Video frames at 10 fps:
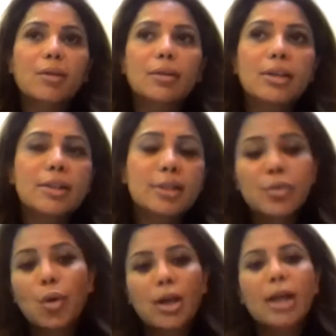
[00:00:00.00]
this is
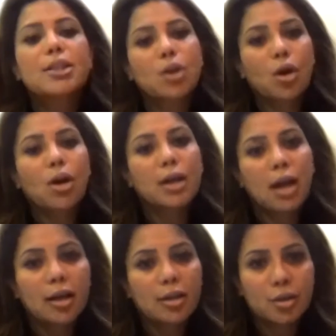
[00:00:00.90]
what I saw in
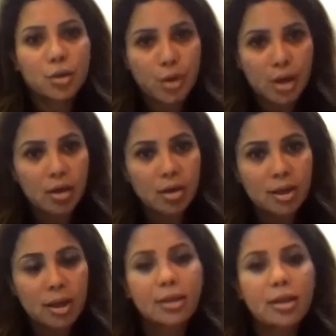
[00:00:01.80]
last 2 years
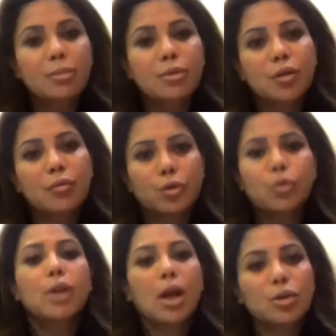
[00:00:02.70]
in terms of
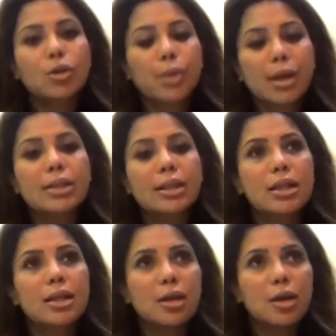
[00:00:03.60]

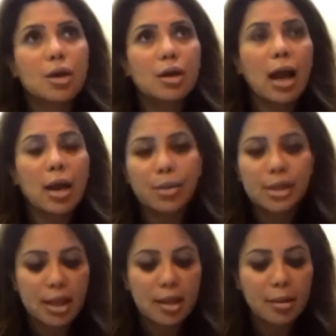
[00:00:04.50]
2020, I would
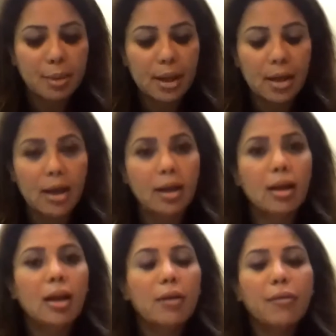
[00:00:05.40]
say in the beginning,
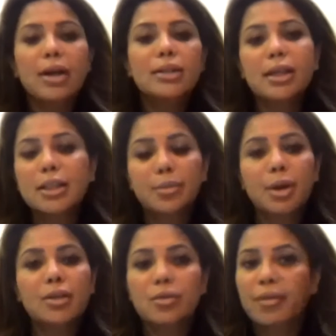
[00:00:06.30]
first 6
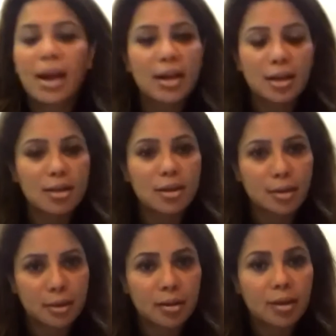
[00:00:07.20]
months, very
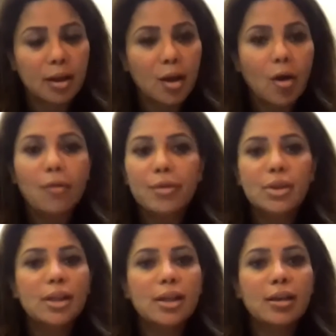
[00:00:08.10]
uncertain.
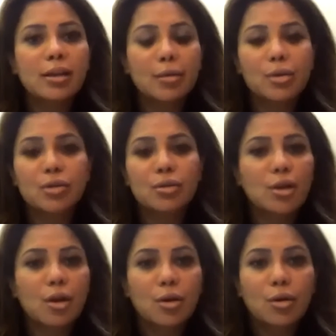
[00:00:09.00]
Obviously, there was
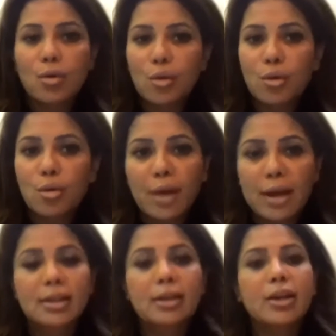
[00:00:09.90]
no
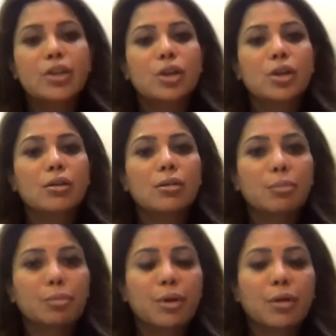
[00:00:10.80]
vaccination.
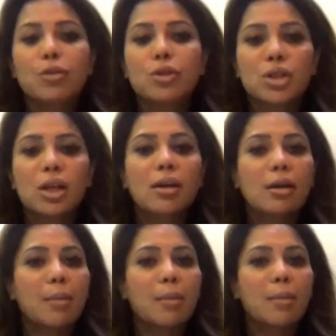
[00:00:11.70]
It was still
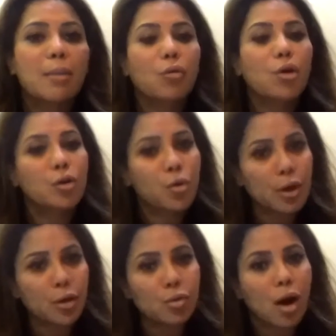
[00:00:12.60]
about what do
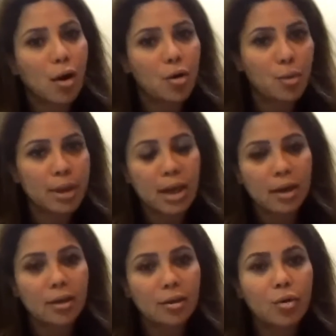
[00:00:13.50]
we do? How do we
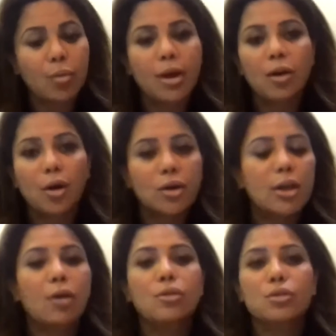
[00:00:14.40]
tackle COVID?
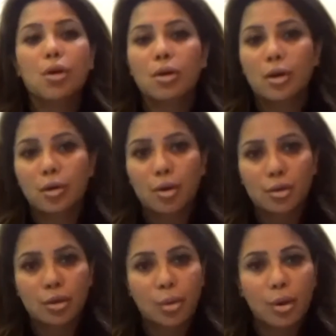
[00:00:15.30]
Lockdowns all
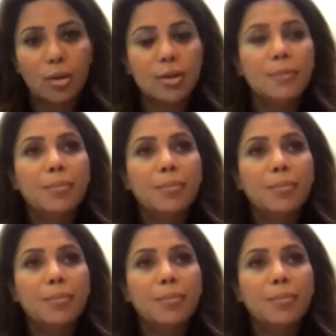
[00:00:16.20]
across the world.